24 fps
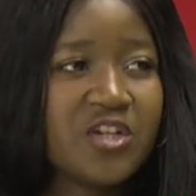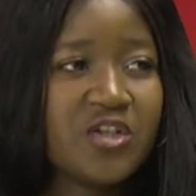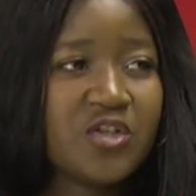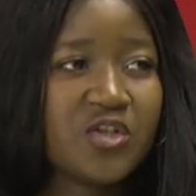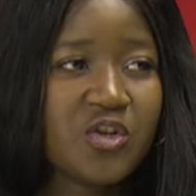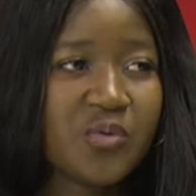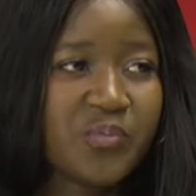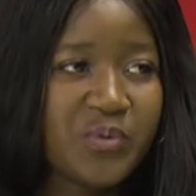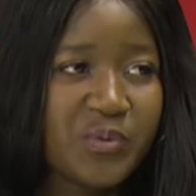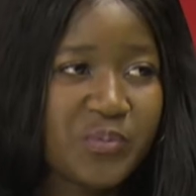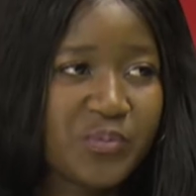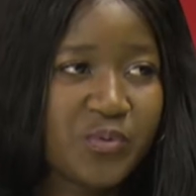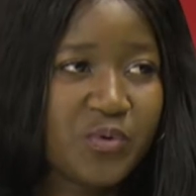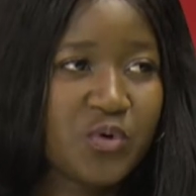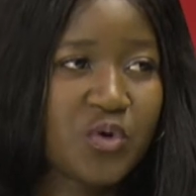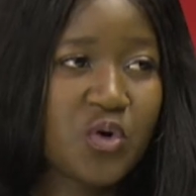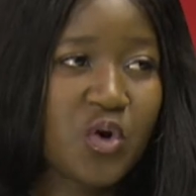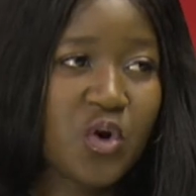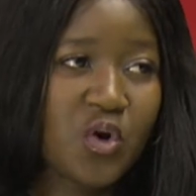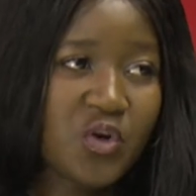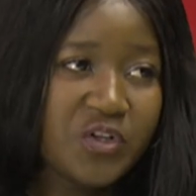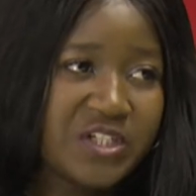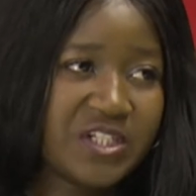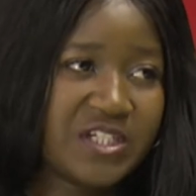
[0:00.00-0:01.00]
some people,
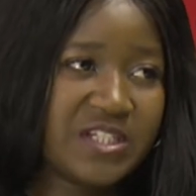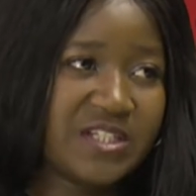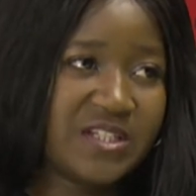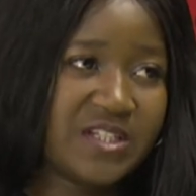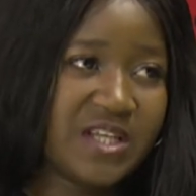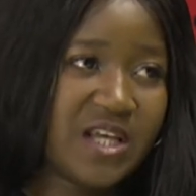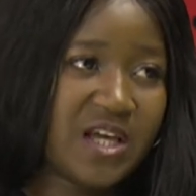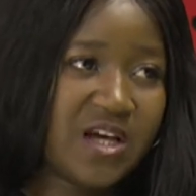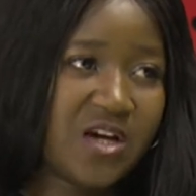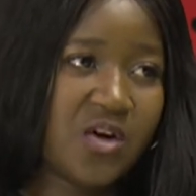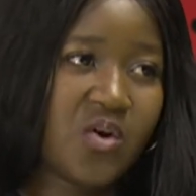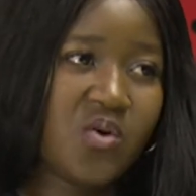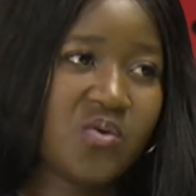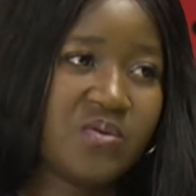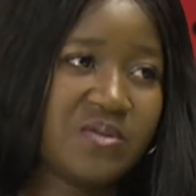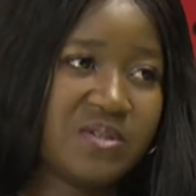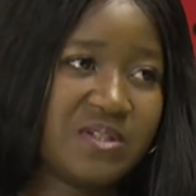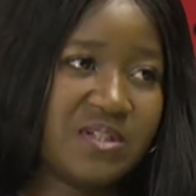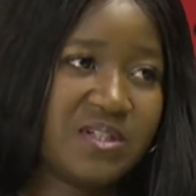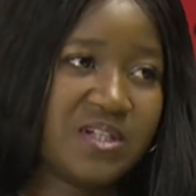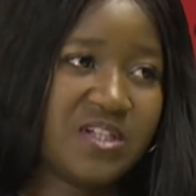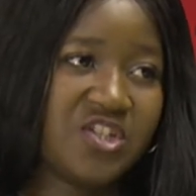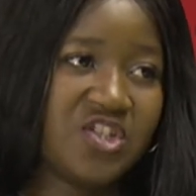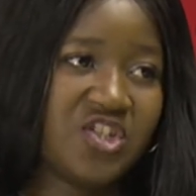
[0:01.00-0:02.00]
God is their
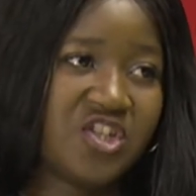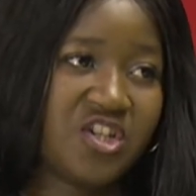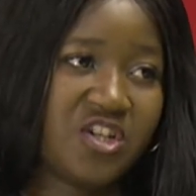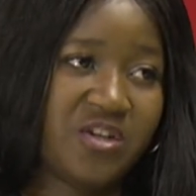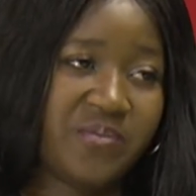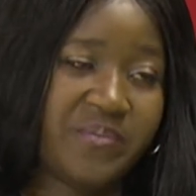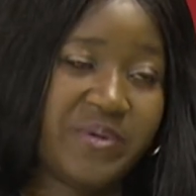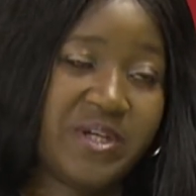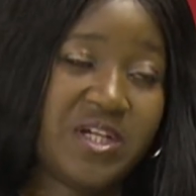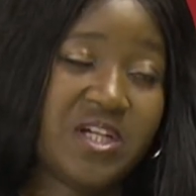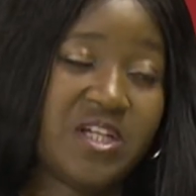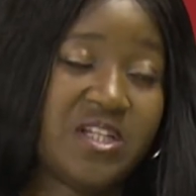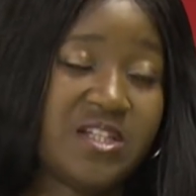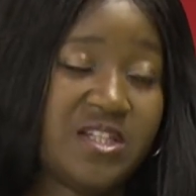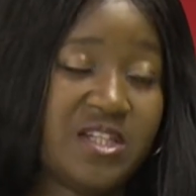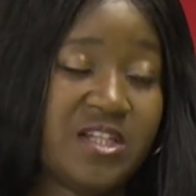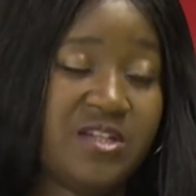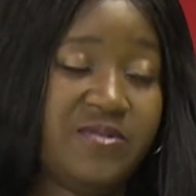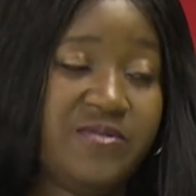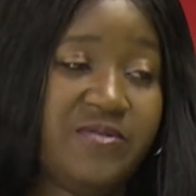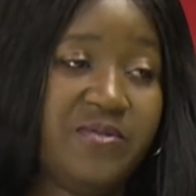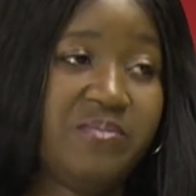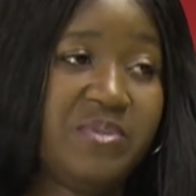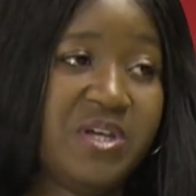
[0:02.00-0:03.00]
constant shield, because
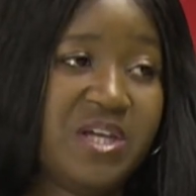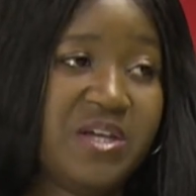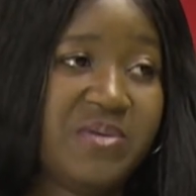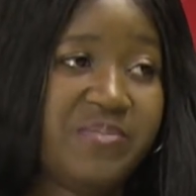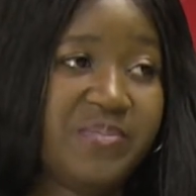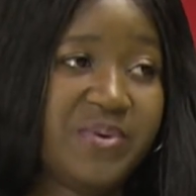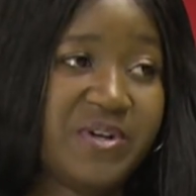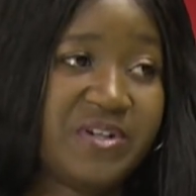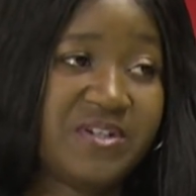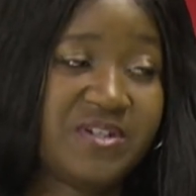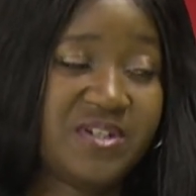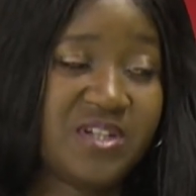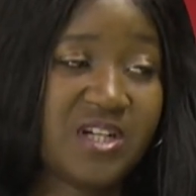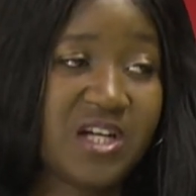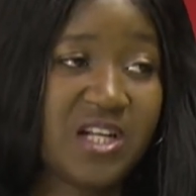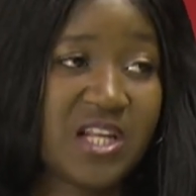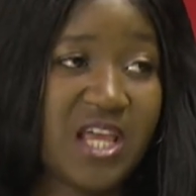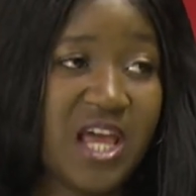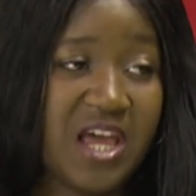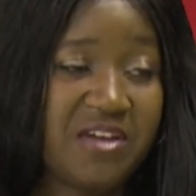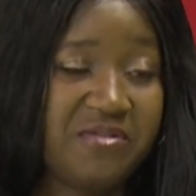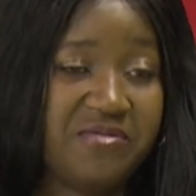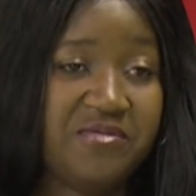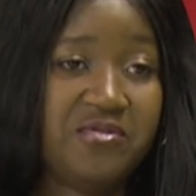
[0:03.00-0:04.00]
as for me
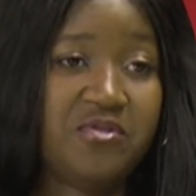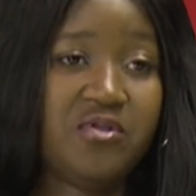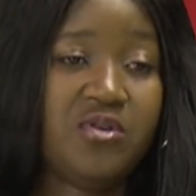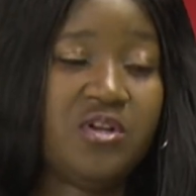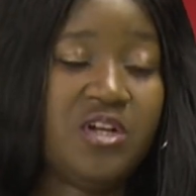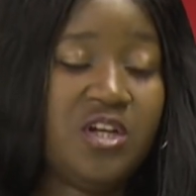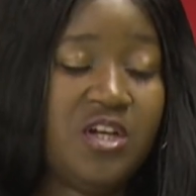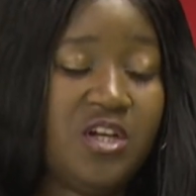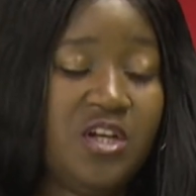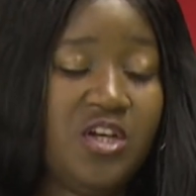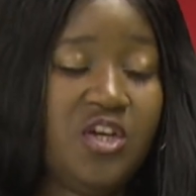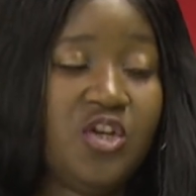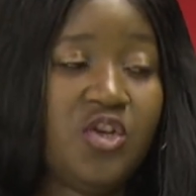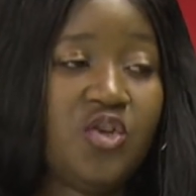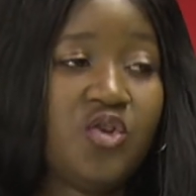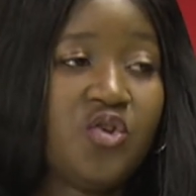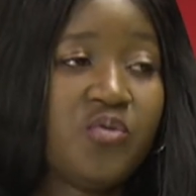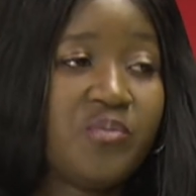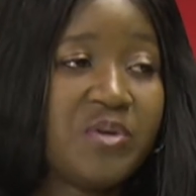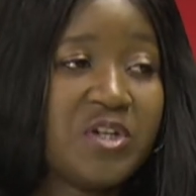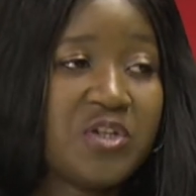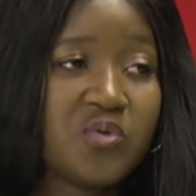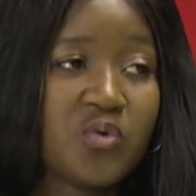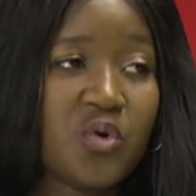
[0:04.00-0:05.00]
personally, I feel
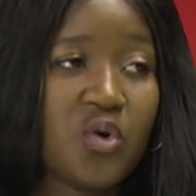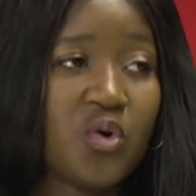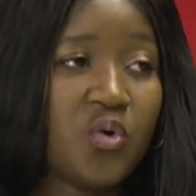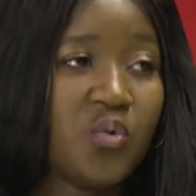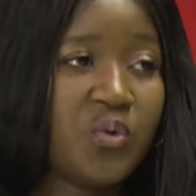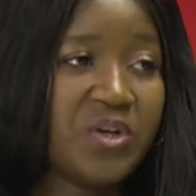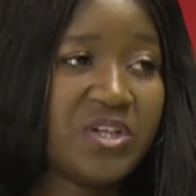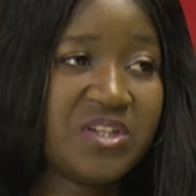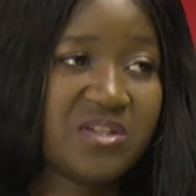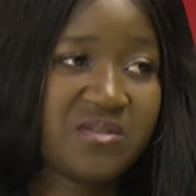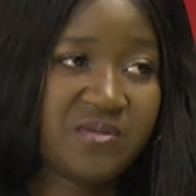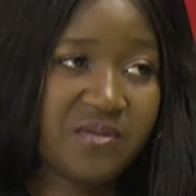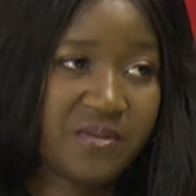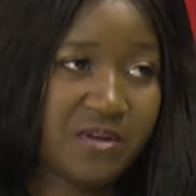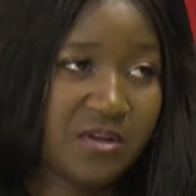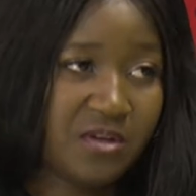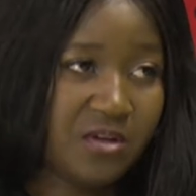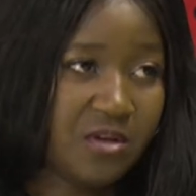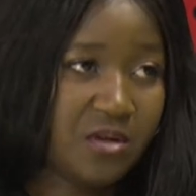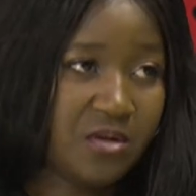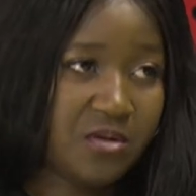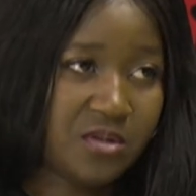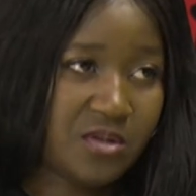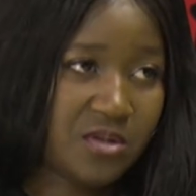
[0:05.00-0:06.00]
humans will always
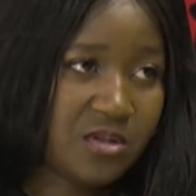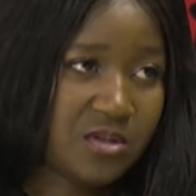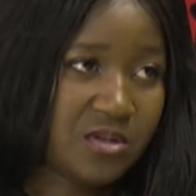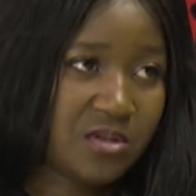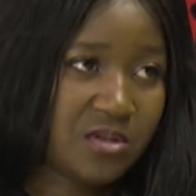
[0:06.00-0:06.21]
fail us.